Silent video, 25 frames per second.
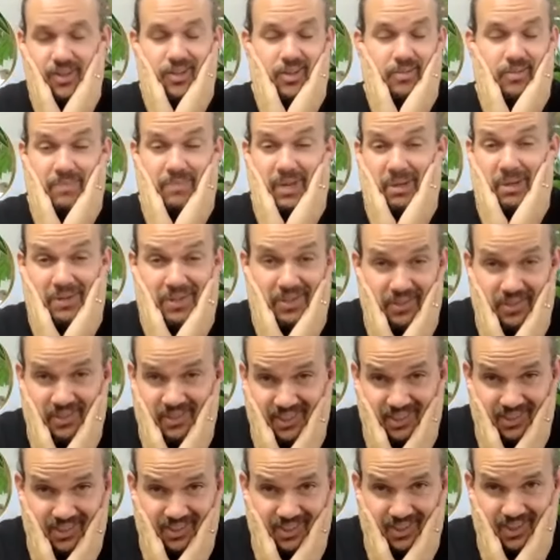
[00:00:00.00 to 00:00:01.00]
Maybe yours
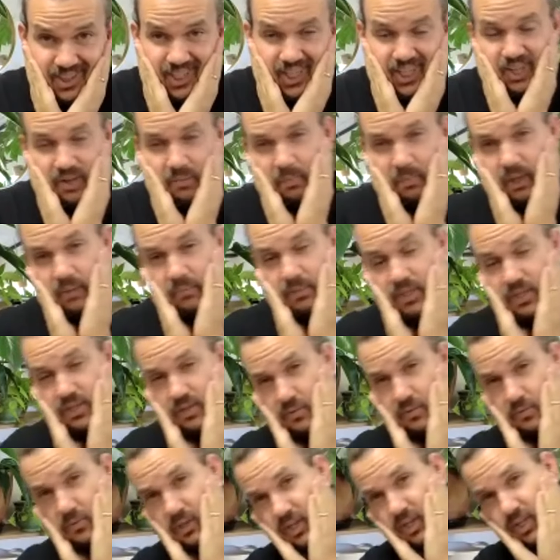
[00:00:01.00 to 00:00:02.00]
isn't there. Maybe
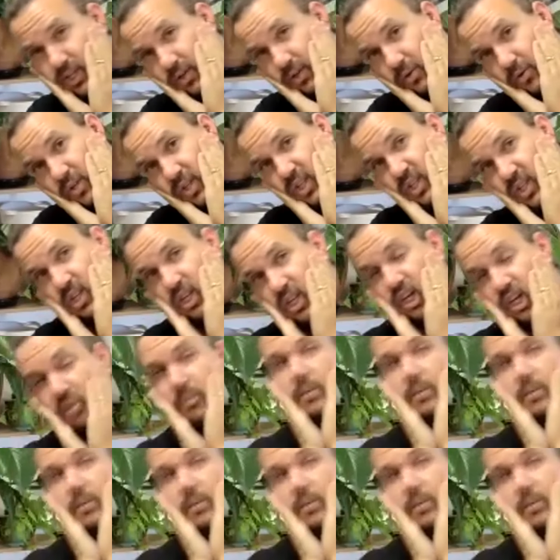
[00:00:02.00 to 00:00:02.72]
you want to go here.